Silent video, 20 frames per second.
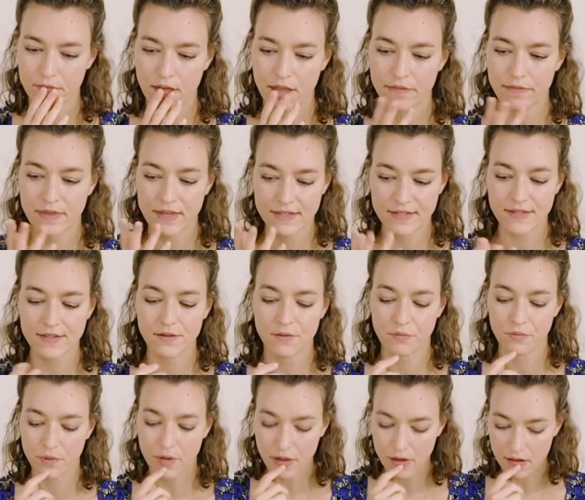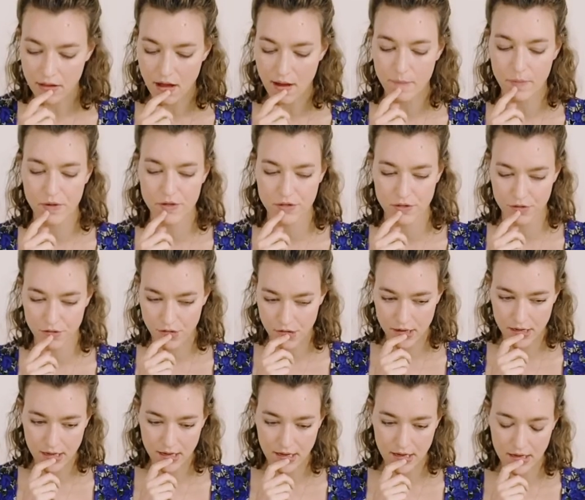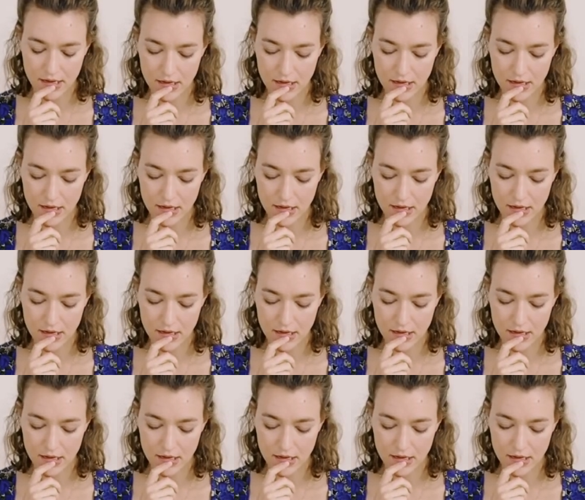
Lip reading: This is a real opportunity